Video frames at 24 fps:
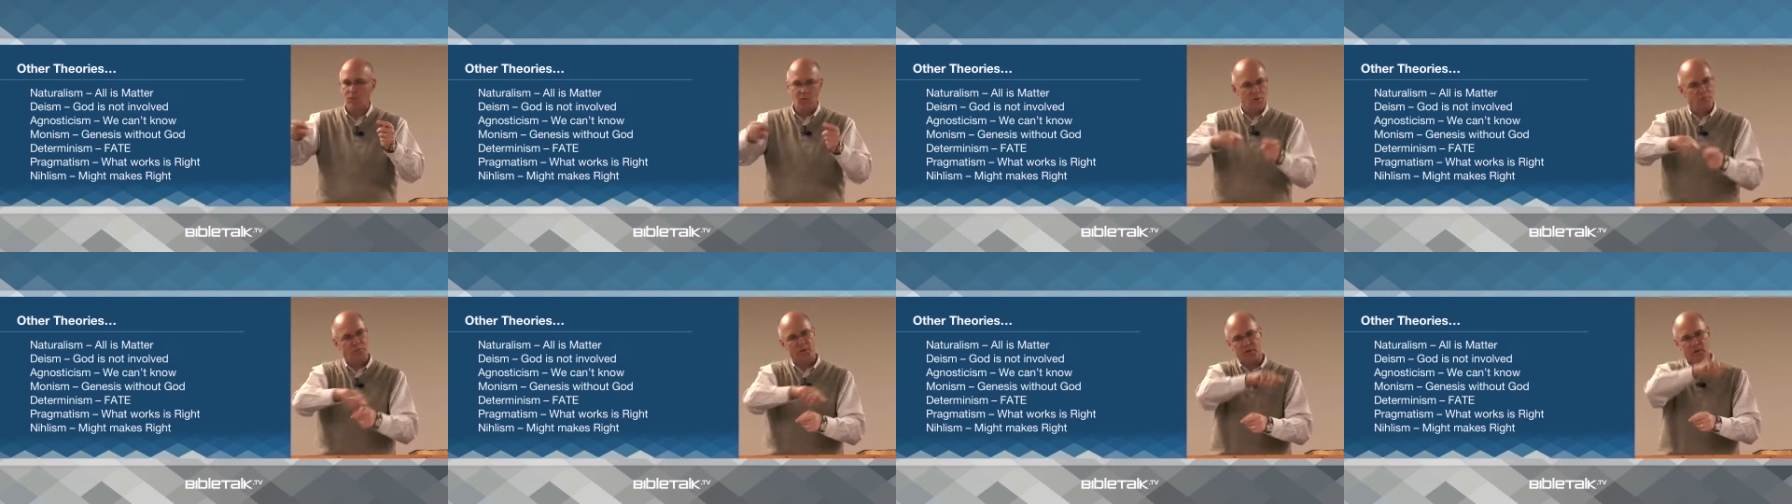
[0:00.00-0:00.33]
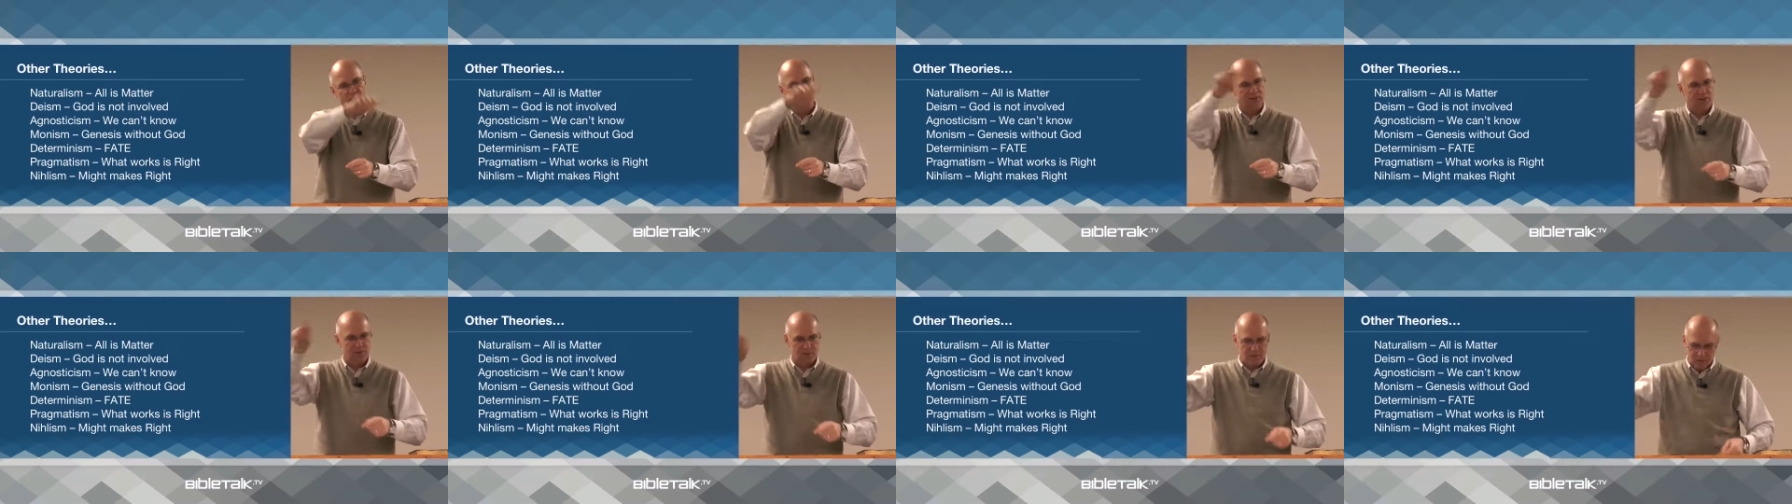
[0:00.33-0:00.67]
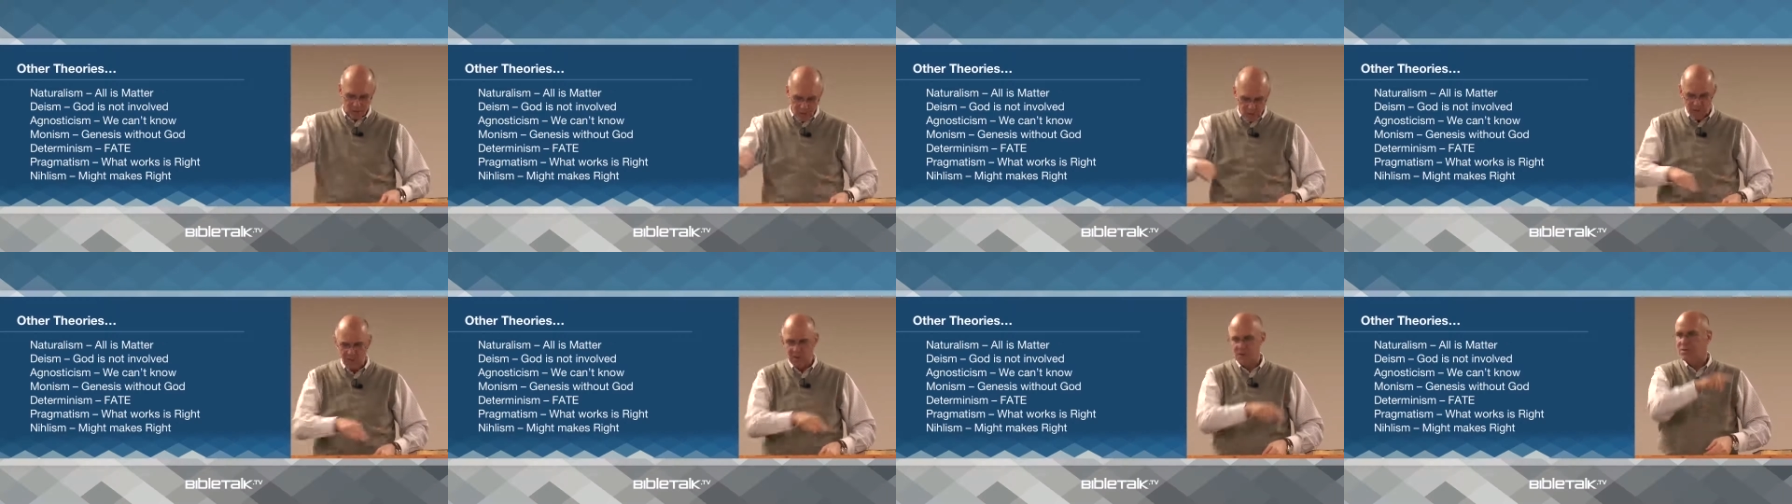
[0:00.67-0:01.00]
Well, because
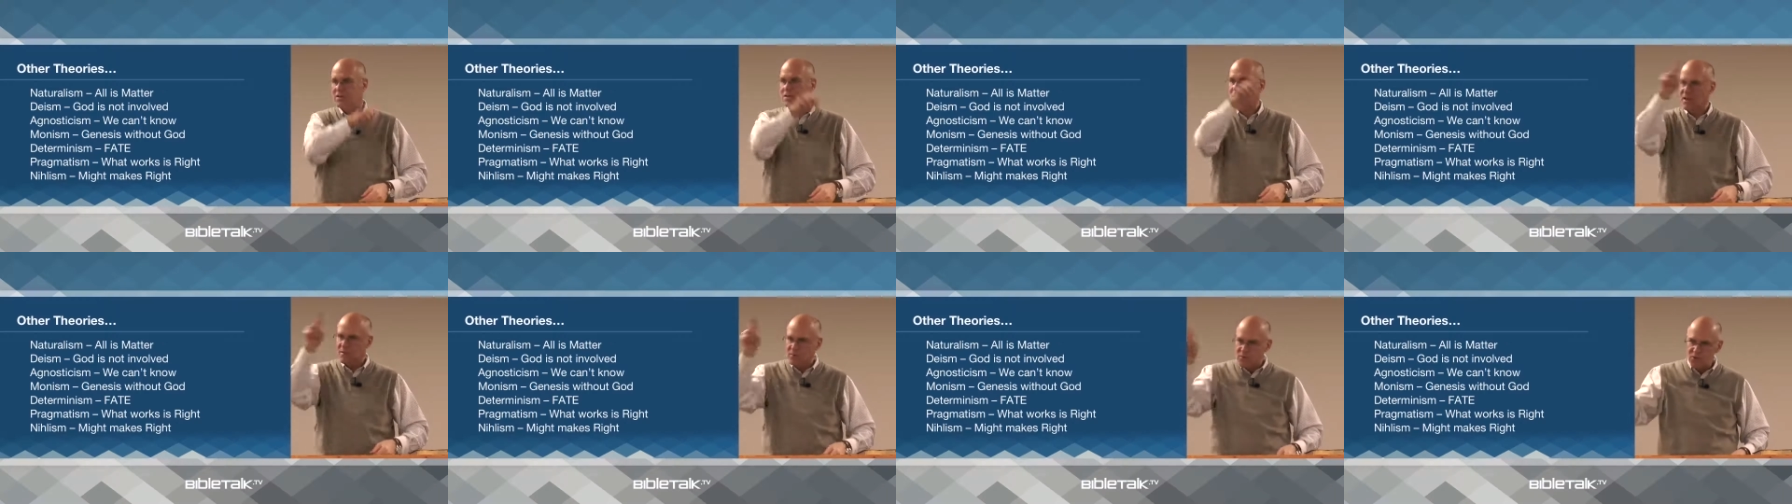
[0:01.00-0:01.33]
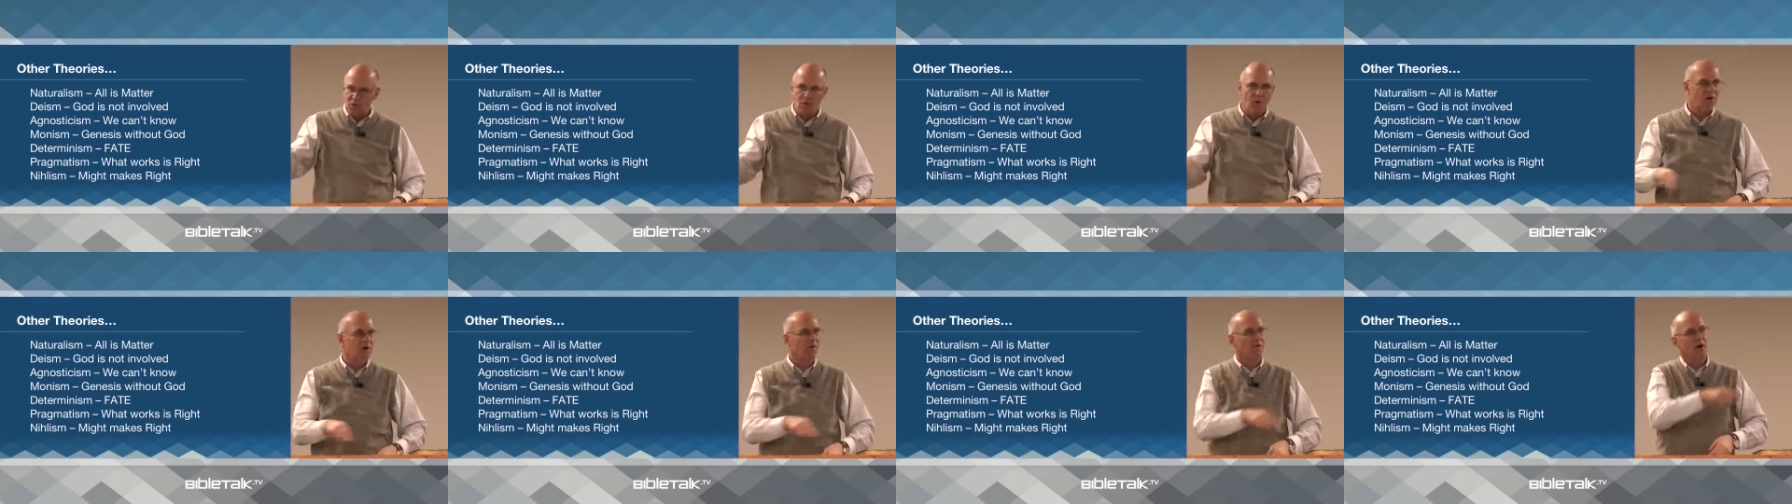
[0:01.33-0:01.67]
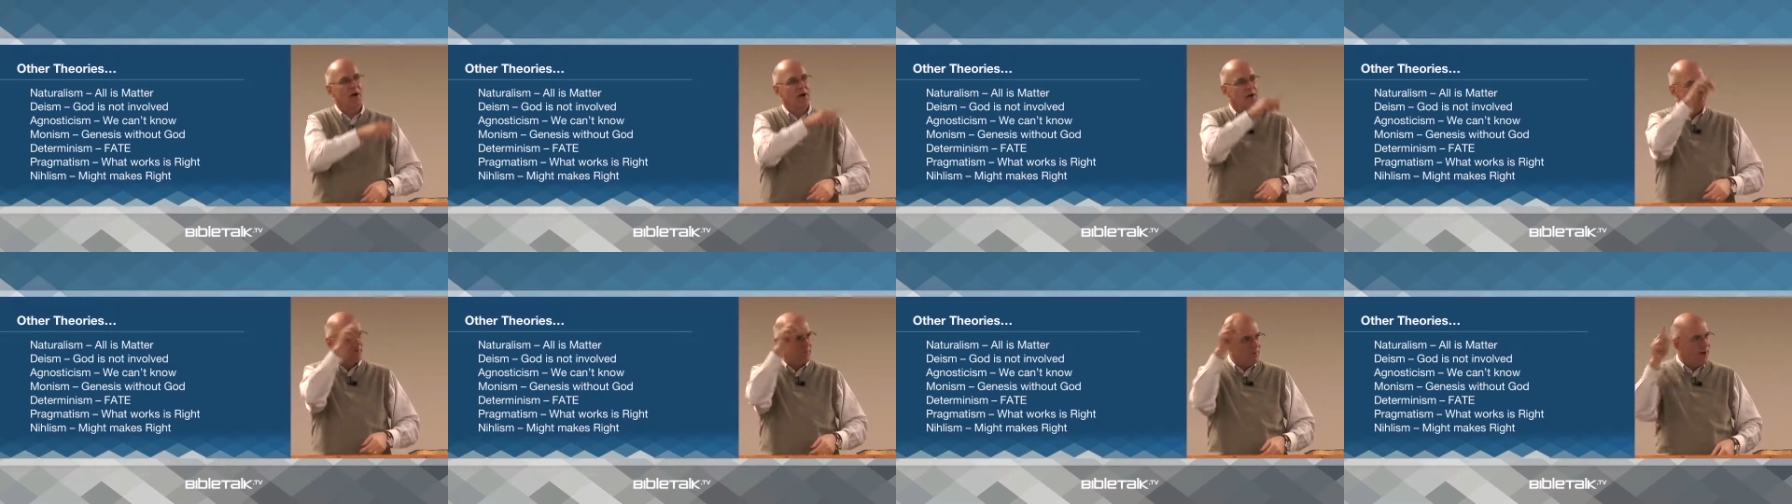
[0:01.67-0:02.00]
it just keeps going
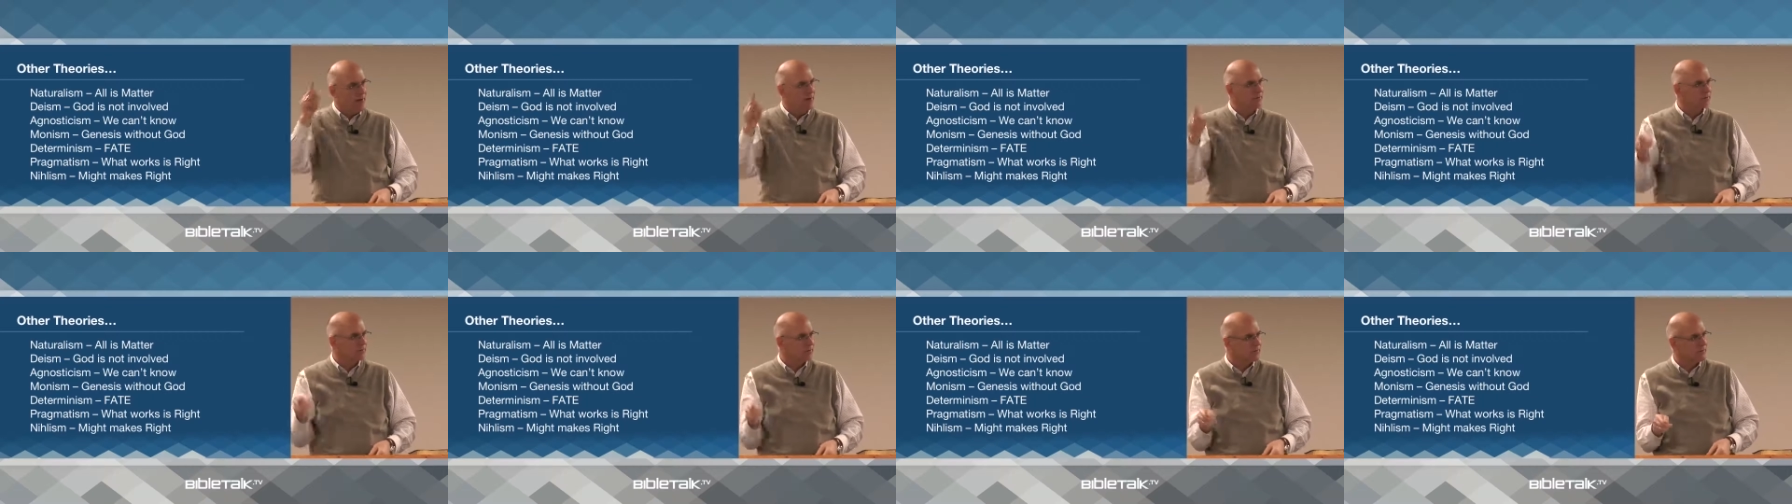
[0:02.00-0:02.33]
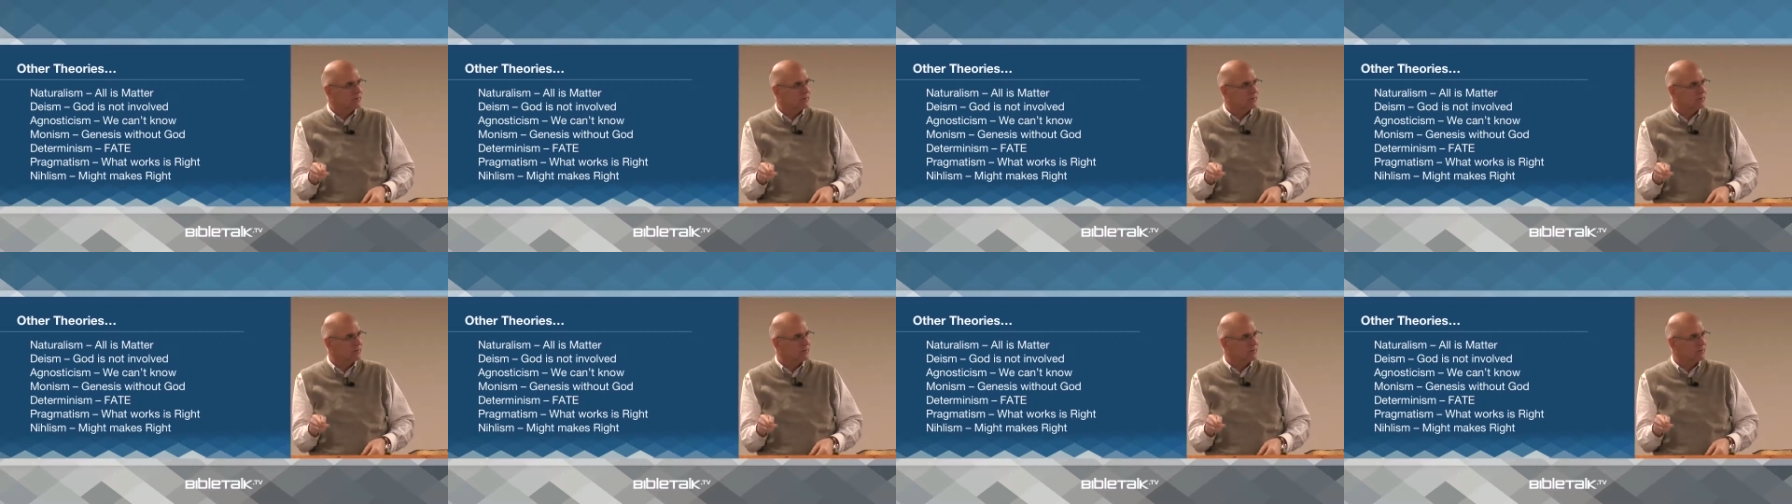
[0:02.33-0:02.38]
round and round.